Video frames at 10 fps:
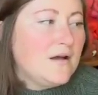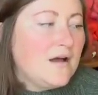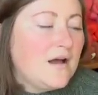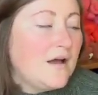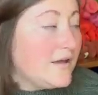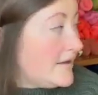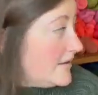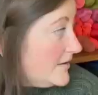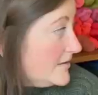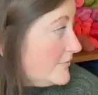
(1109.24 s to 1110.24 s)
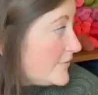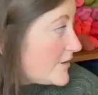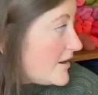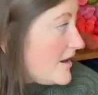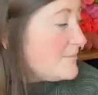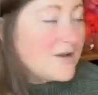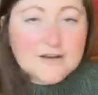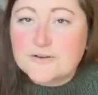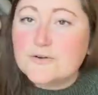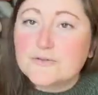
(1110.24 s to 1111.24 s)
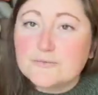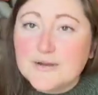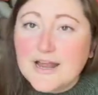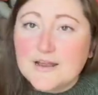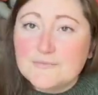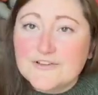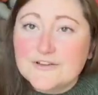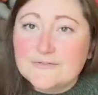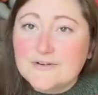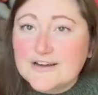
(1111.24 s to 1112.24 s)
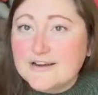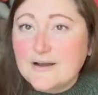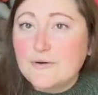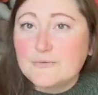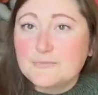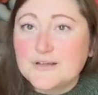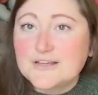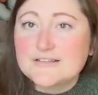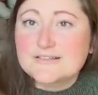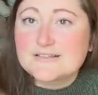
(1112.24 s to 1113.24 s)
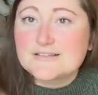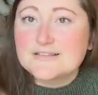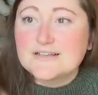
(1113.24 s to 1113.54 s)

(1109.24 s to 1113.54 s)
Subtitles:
I forgot, I'm not going to go through my Advent right now because